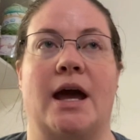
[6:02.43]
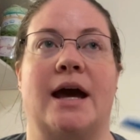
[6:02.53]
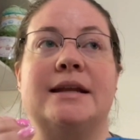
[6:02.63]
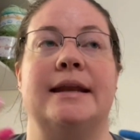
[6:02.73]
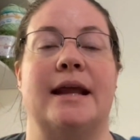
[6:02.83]

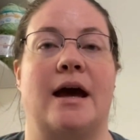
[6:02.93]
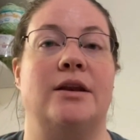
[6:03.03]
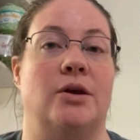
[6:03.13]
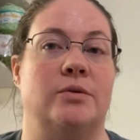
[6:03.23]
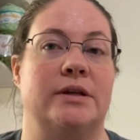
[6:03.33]
I did not
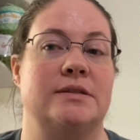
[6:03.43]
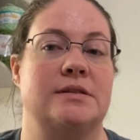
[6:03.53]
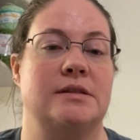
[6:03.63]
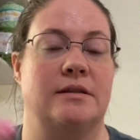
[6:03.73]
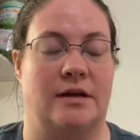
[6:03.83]

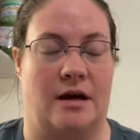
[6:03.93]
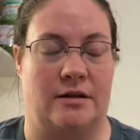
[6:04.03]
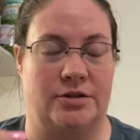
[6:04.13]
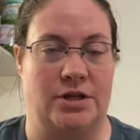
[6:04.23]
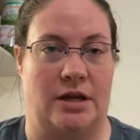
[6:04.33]
notice the
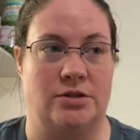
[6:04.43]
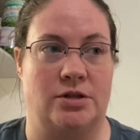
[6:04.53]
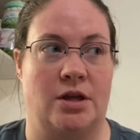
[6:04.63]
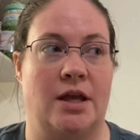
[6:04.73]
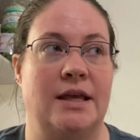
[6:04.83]
color change.